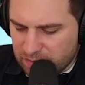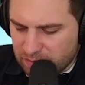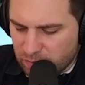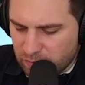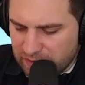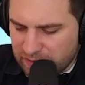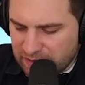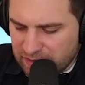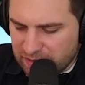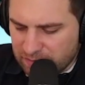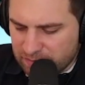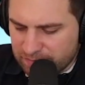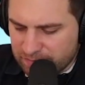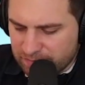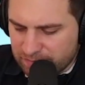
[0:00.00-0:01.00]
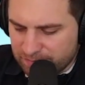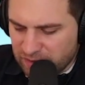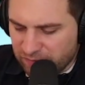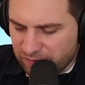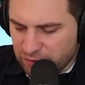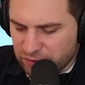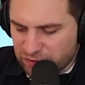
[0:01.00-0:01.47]
we can be
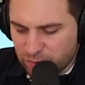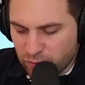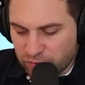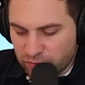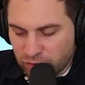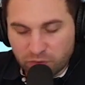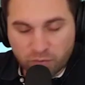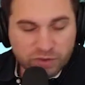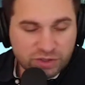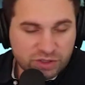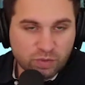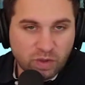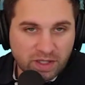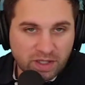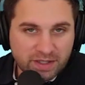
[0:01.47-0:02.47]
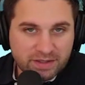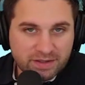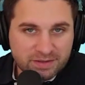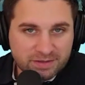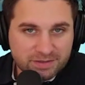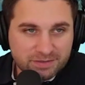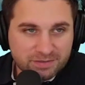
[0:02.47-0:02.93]
a first mover on, which is
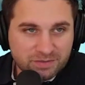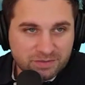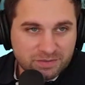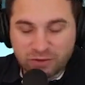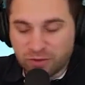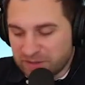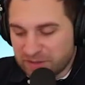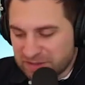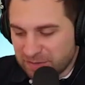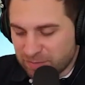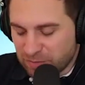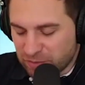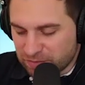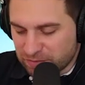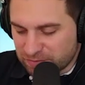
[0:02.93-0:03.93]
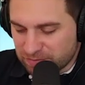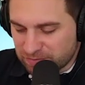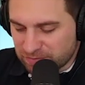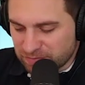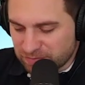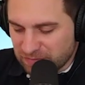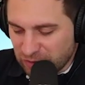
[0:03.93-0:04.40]
why even though my team will
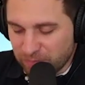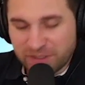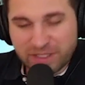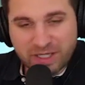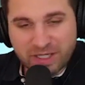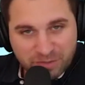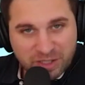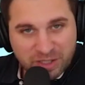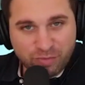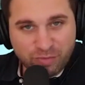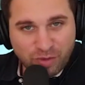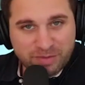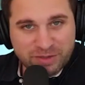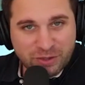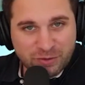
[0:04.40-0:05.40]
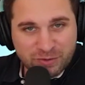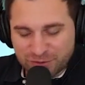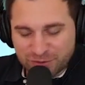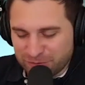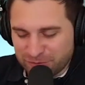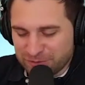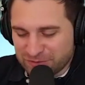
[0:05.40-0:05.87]
kill me, I'm going to probably go
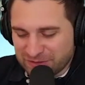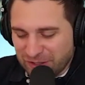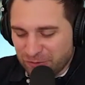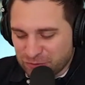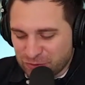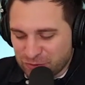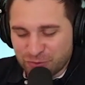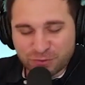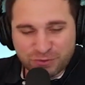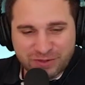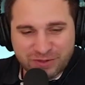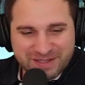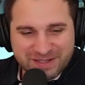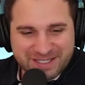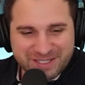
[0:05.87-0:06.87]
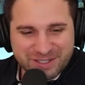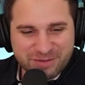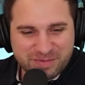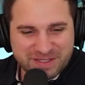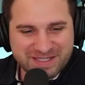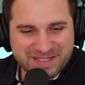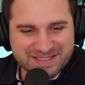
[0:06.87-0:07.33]
into Real Scout sooner than later
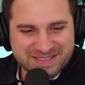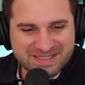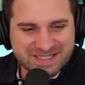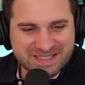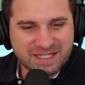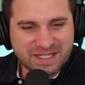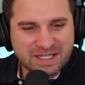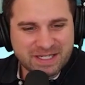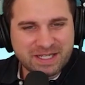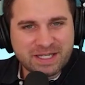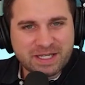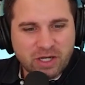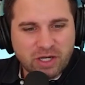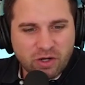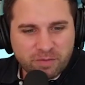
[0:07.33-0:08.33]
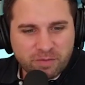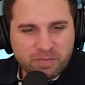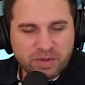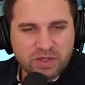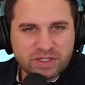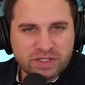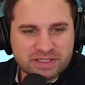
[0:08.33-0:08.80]
because right, right. our
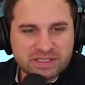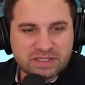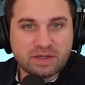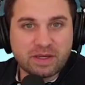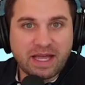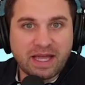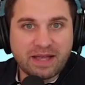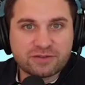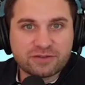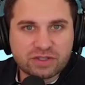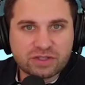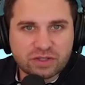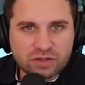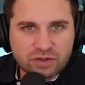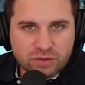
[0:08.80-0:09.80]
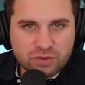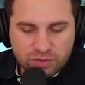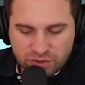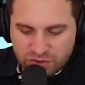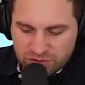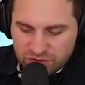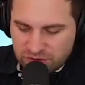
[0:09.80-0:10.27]
ability to have
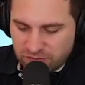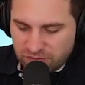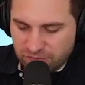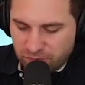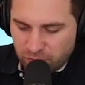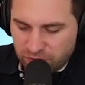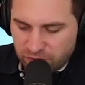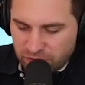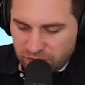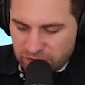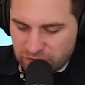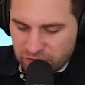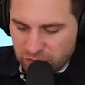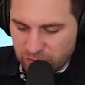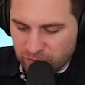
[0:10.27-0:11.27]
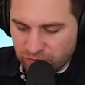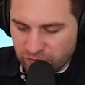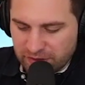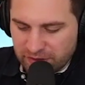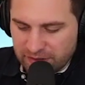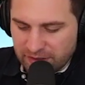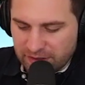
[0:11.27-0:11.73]
solutions for the yes. consumer
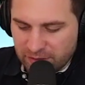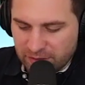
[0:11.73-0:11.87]
right now